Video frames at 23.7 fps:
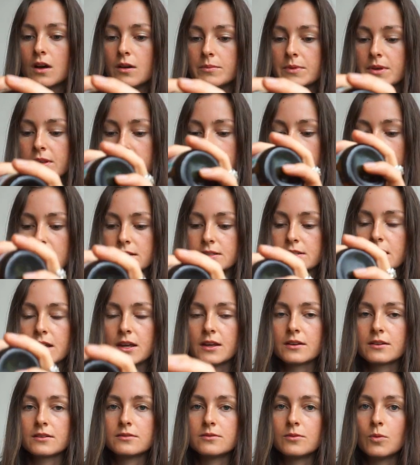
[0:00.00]
And then I
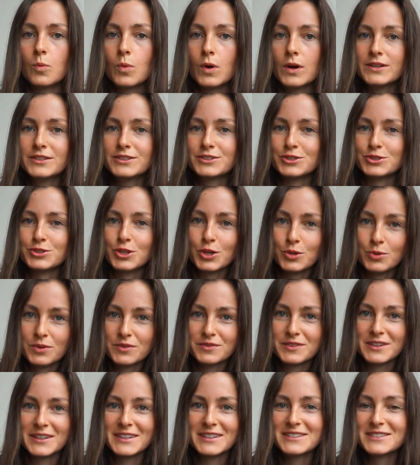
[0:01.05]
take 1 to 2
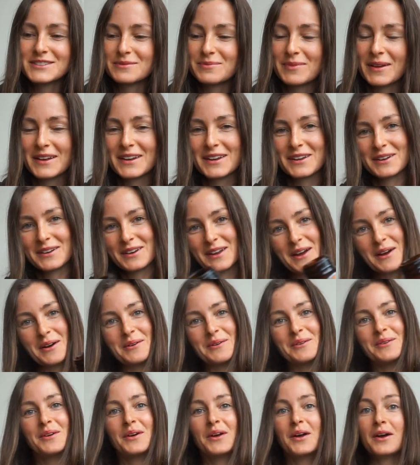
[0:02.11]
of these, depending on
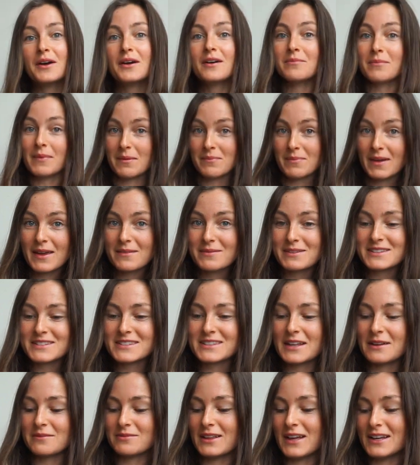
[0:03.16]
how my baby
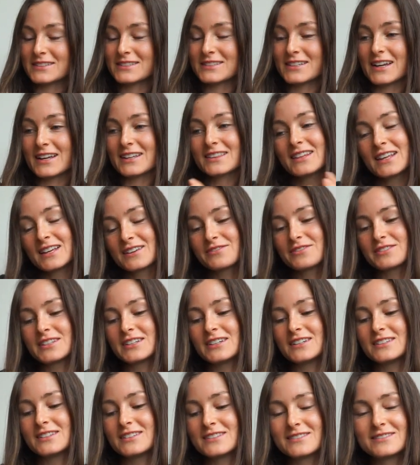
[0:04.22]
slept last night.
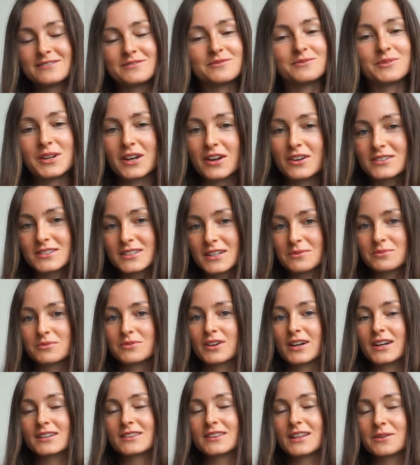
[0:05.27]
Thankfully, we all slept
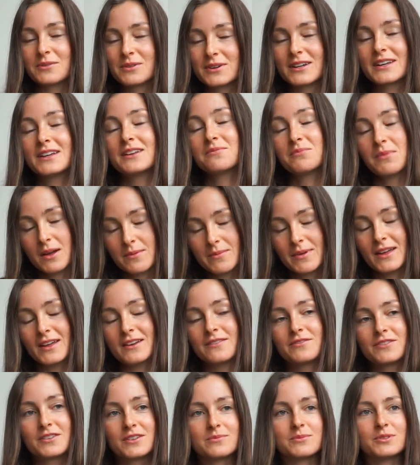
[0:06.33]
great. They were in my
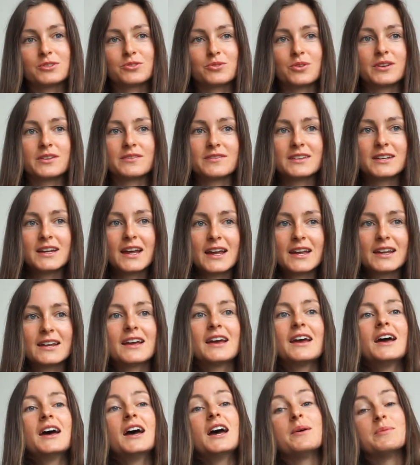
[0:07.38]
bed for the majority of the night.
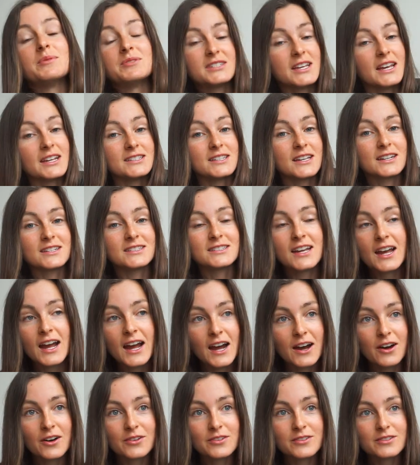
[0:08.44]
We stayed out of
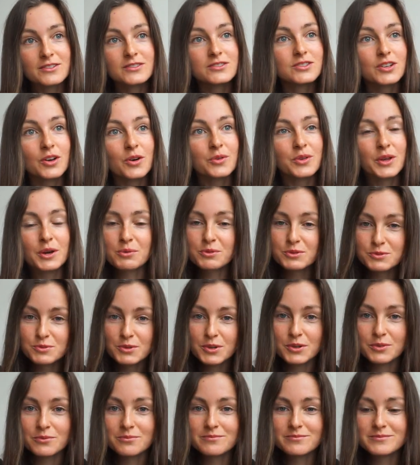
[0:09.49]
town, so there was
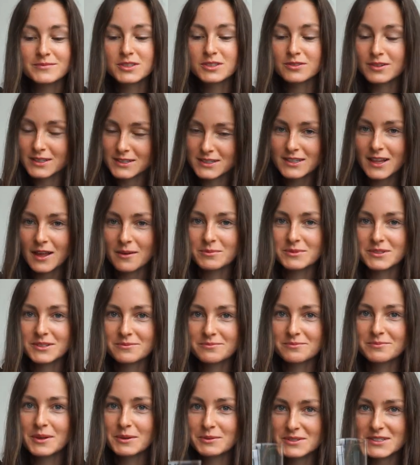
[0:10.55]
room, so I slept.
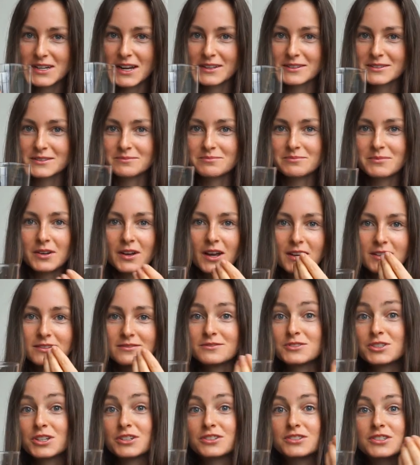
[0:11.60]
It was nice. Okay,
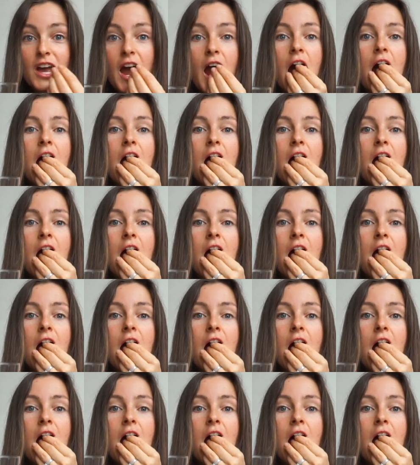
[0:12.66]
cheers.